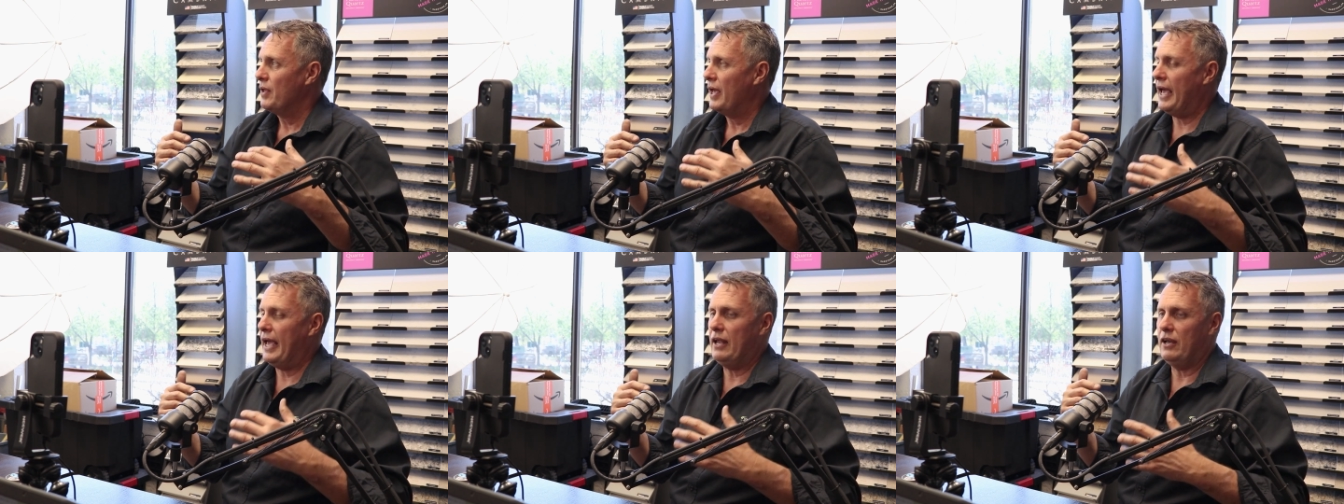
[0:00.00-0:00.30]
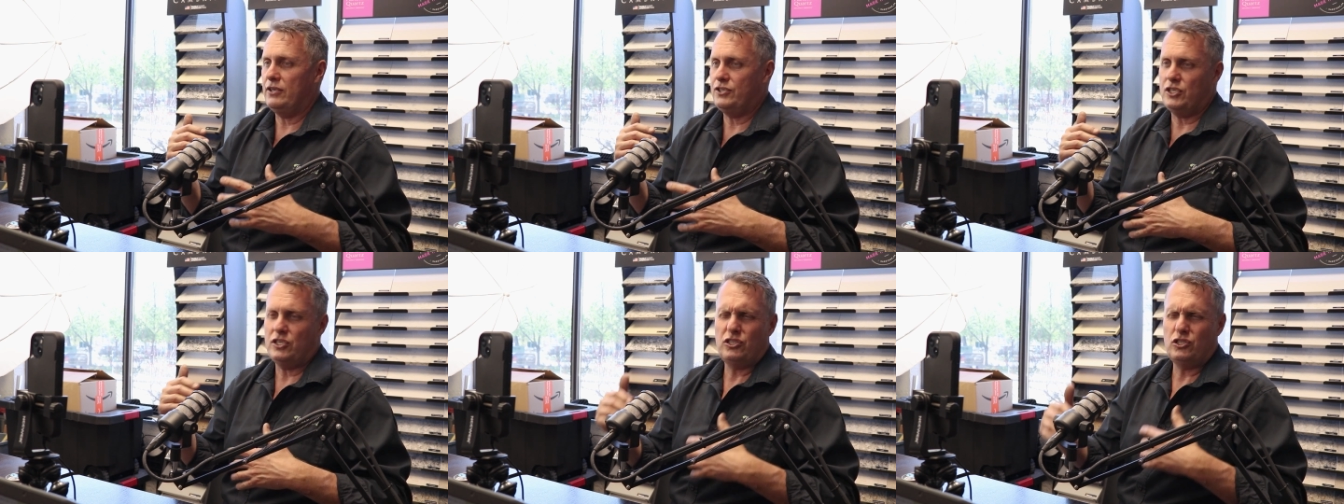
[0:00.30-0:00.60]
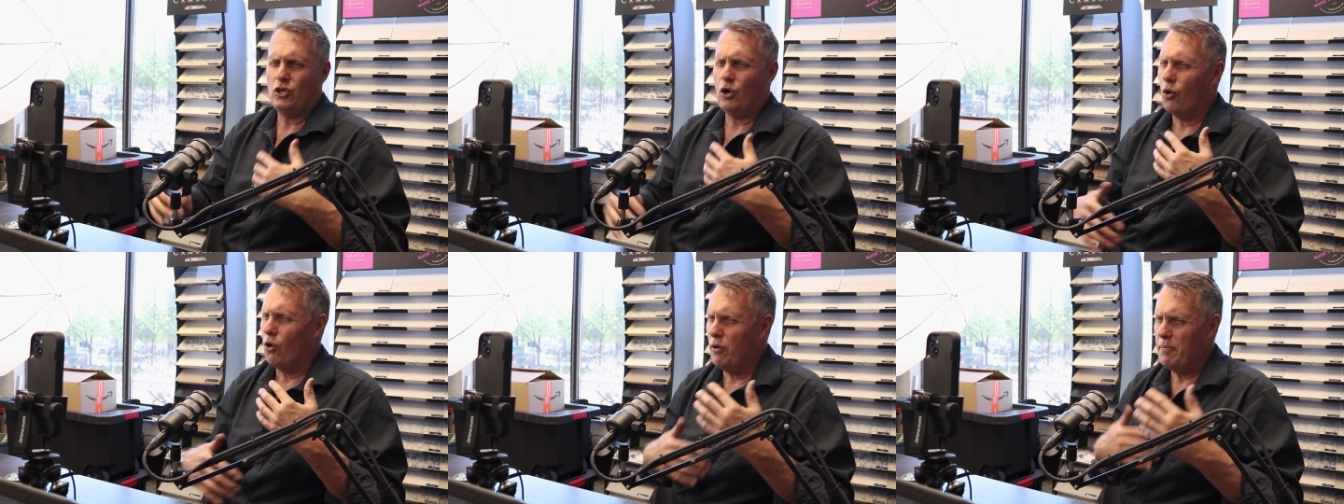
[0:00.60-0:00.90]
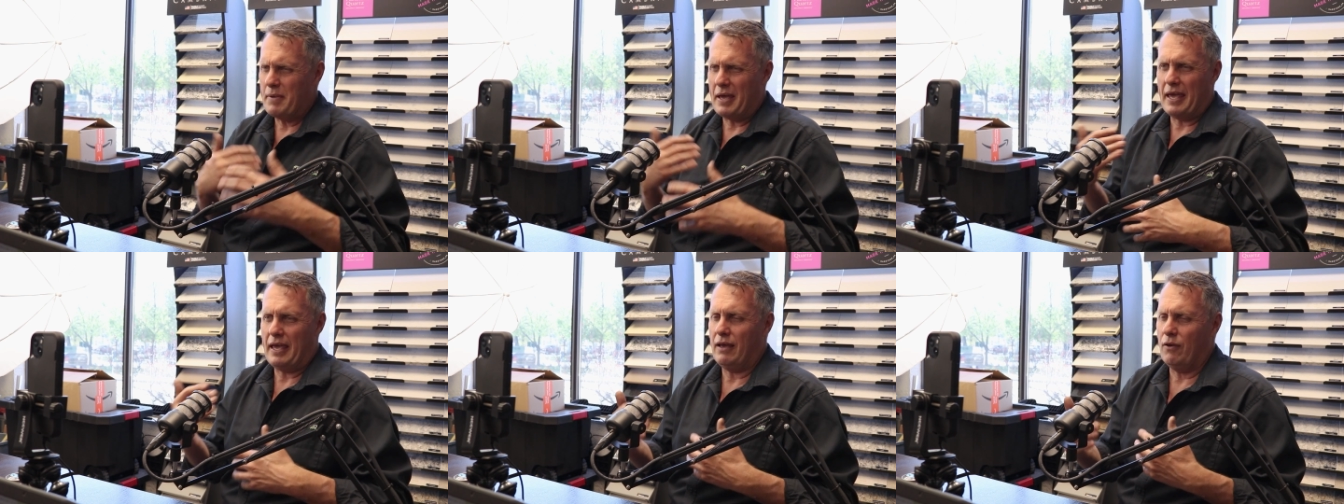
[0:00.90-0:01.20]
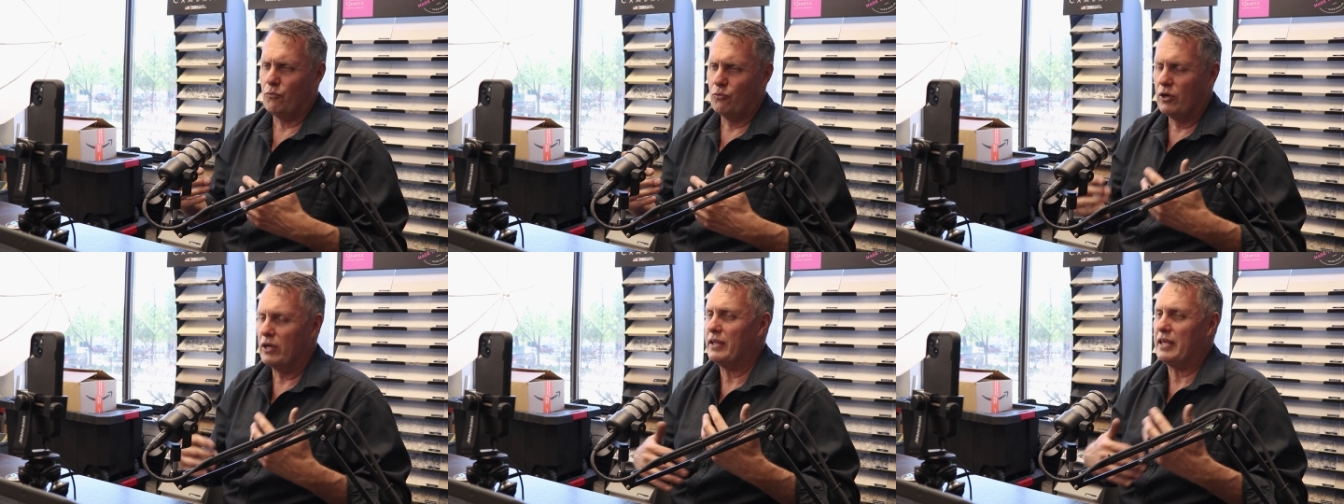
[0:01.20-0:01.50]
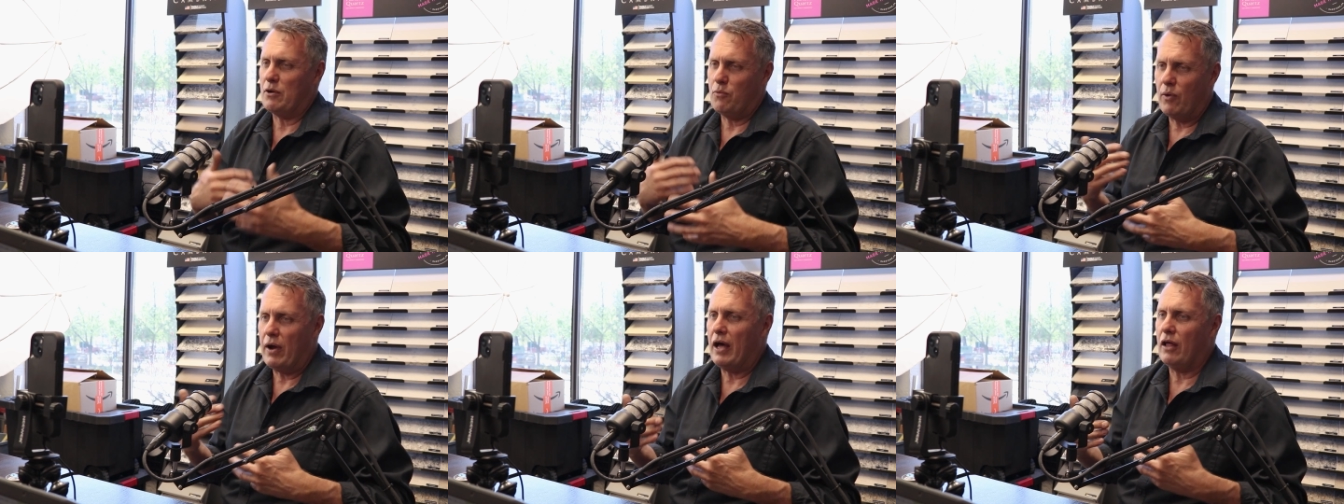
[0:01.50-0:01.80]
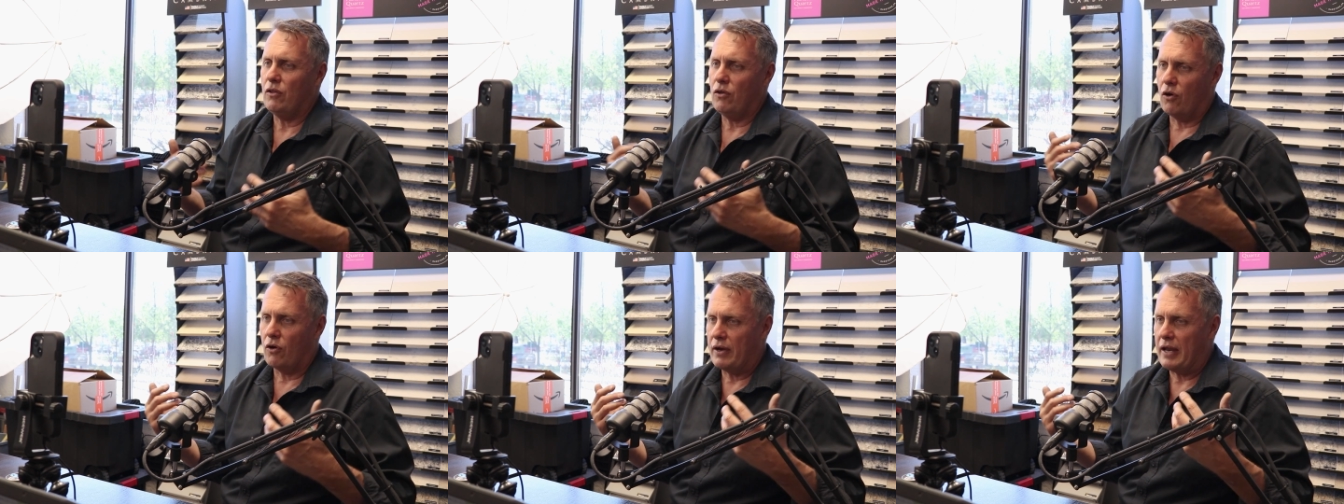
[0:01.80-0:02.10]
it just taught me really
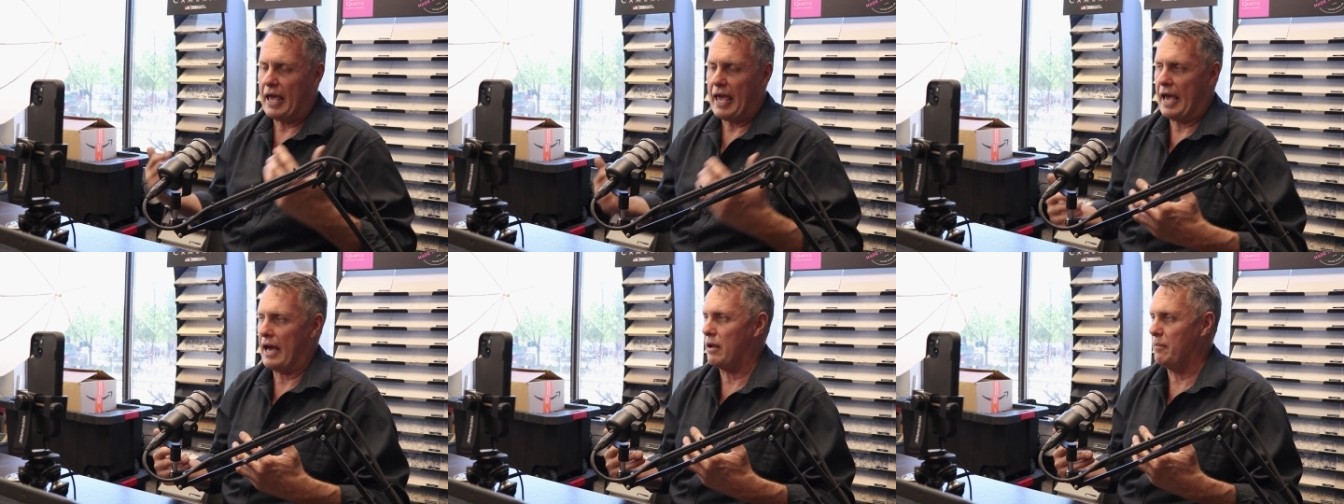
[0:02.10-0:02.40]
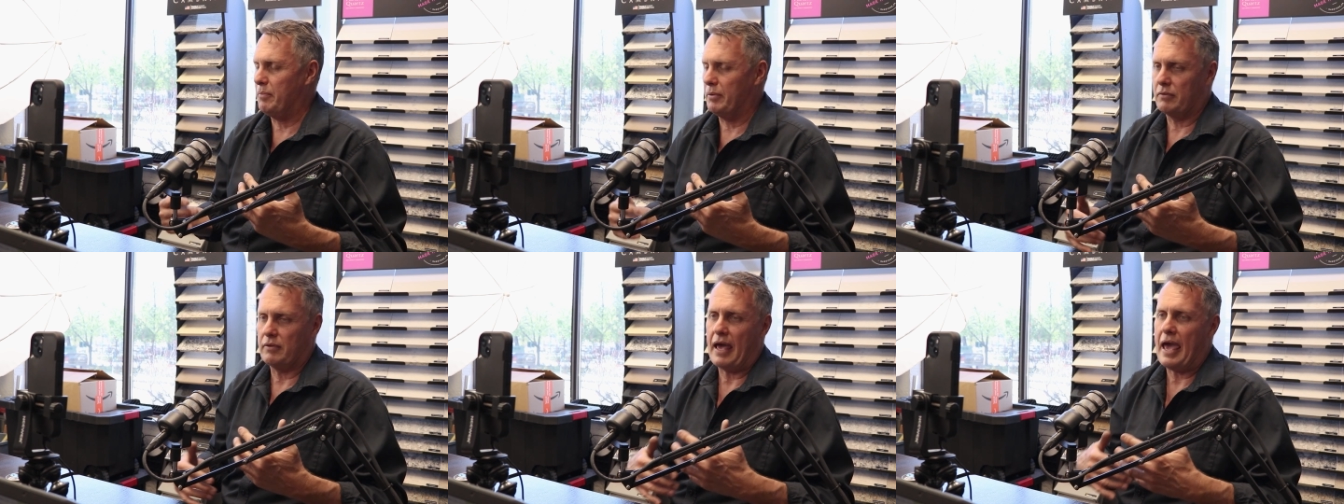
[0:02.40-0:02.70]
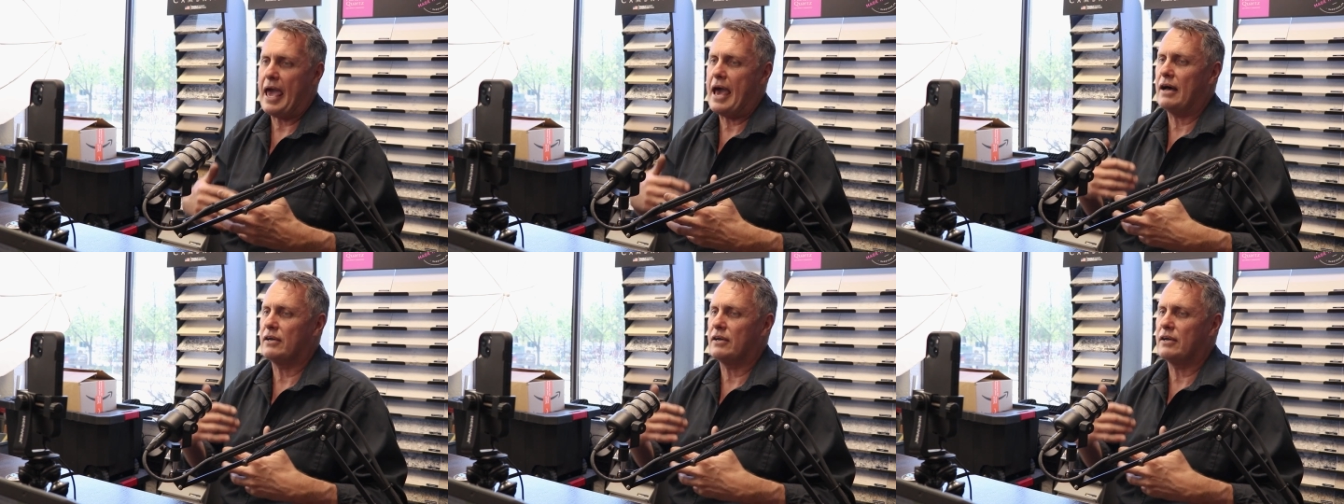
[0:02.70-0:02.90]
well on how to build a